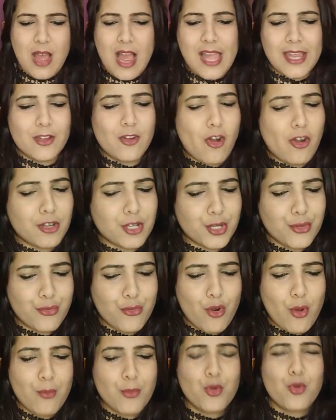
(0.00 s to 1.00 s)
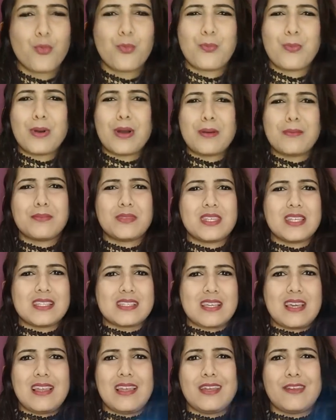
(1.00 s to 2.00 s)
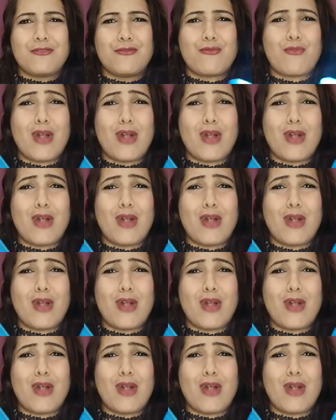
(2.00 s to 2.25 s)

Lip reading: I got it from Rupam. These are like